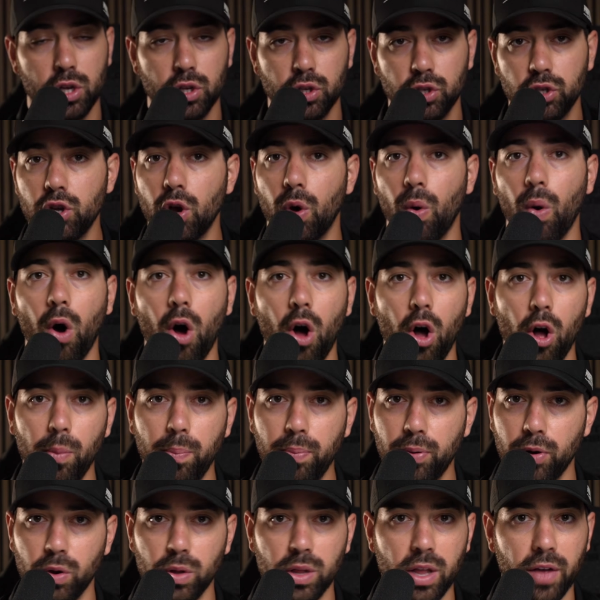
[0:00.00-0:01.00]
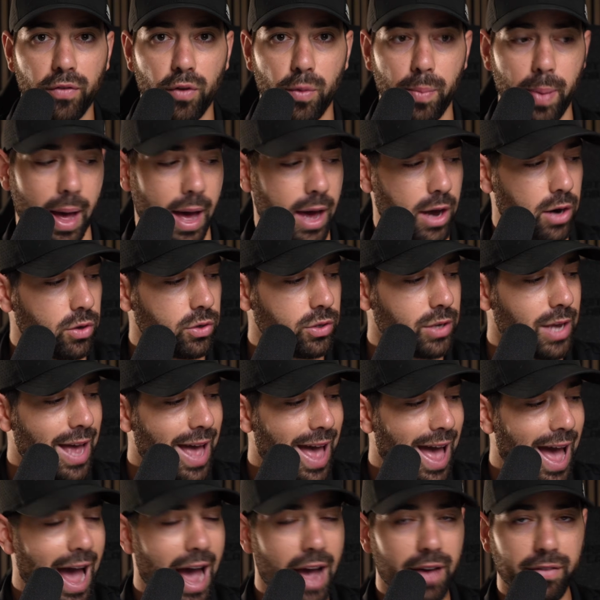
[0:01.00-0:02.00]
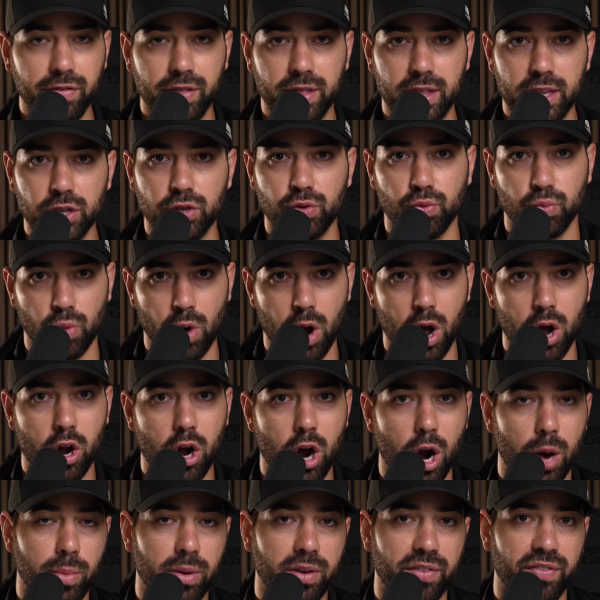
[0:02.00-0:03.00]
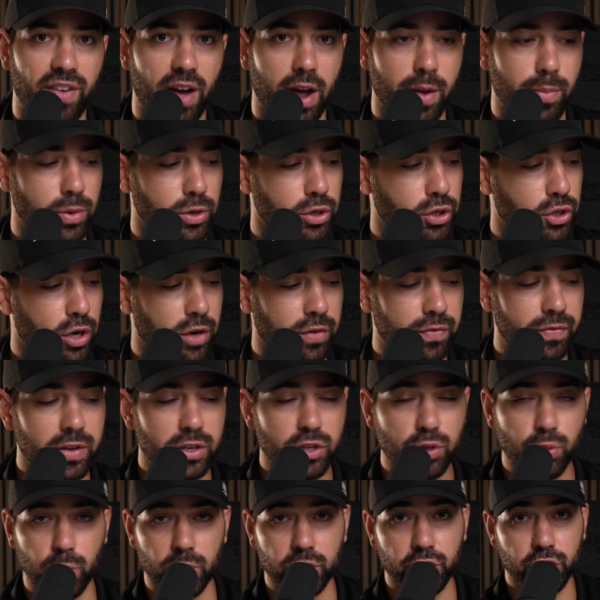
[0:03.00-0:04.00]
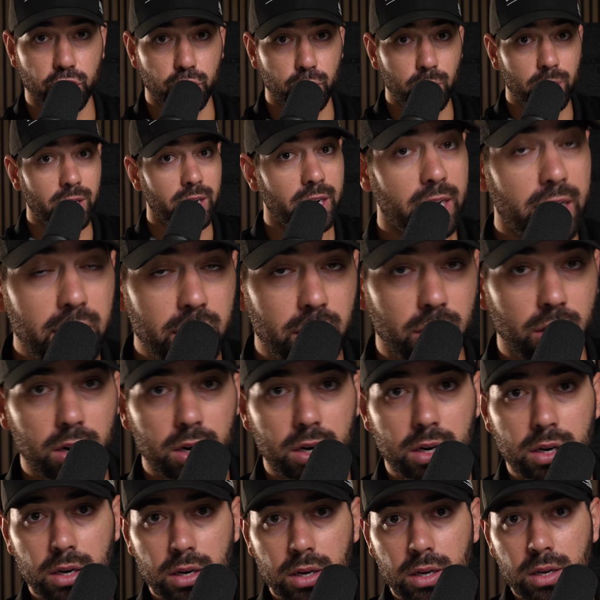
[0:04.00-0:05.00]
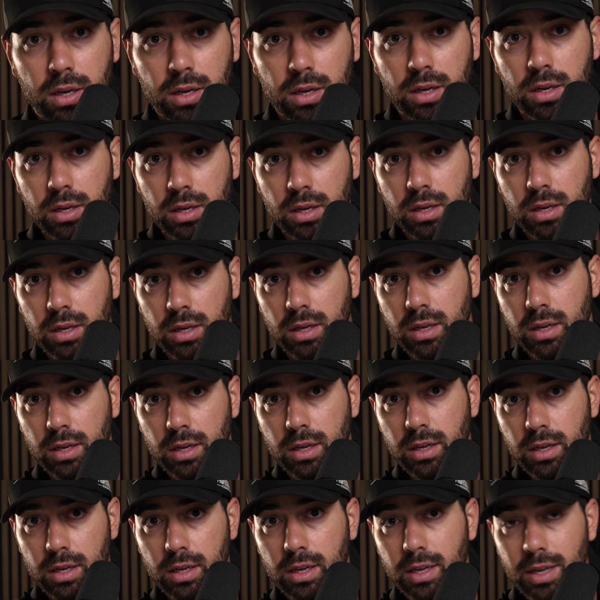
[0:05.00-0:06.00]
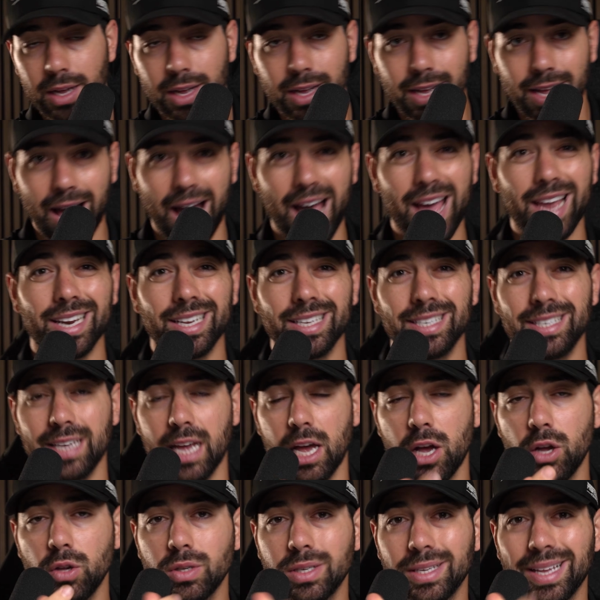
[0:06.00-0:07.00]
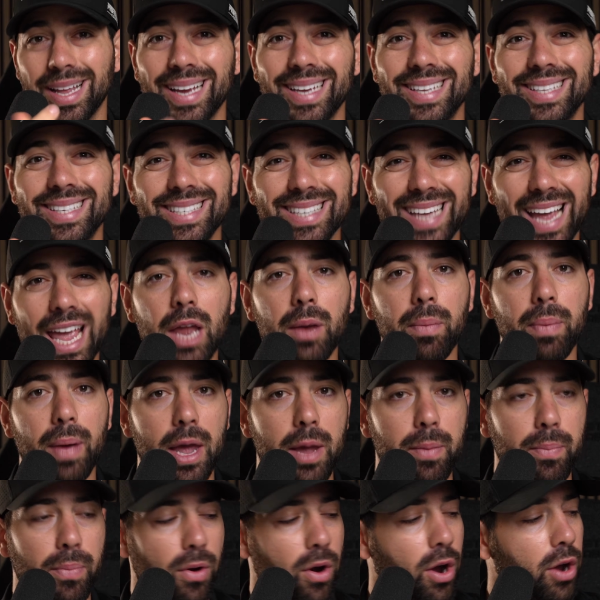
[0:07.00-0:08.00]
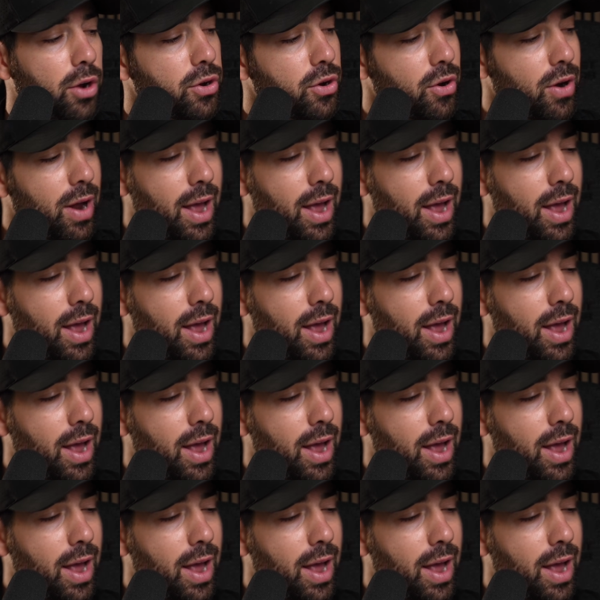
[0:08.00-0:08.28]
So all pro level paddles have this raw carbon fiber surface, which you can hear kind of sounds like sandpaper on your